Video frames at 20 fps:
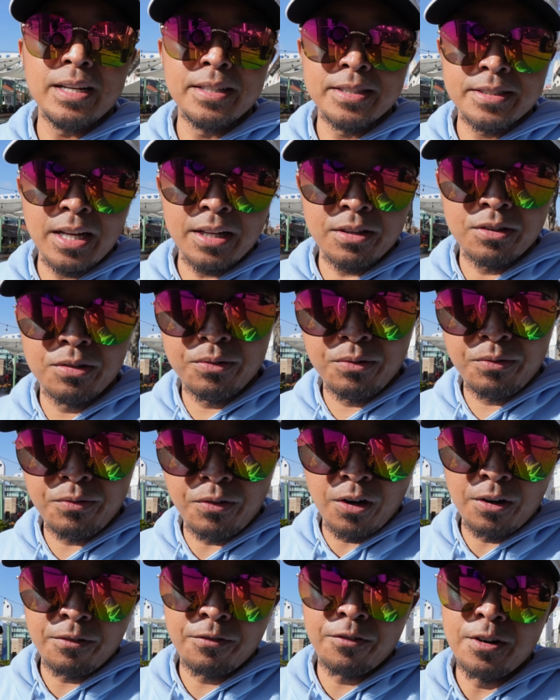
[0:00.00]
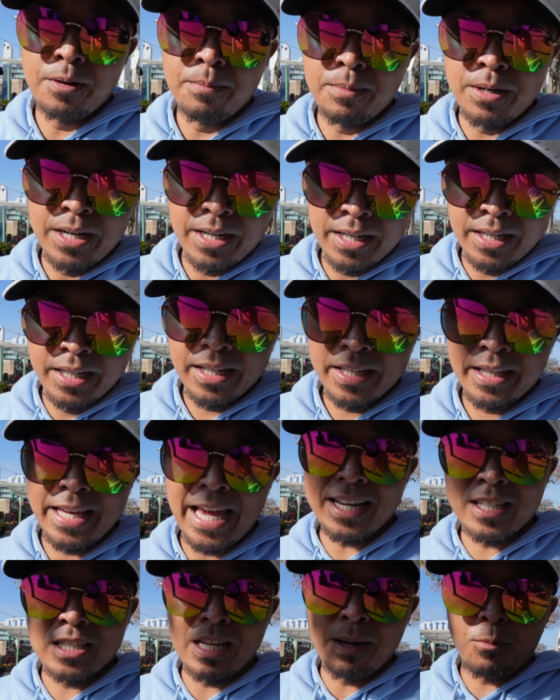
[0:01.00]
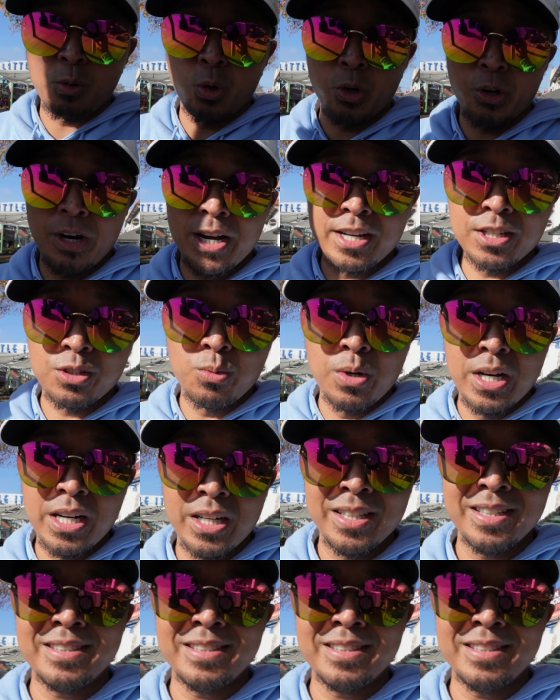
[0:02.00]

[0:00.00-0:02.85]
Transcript: it's not too far from Gas Lamp Quarter as well.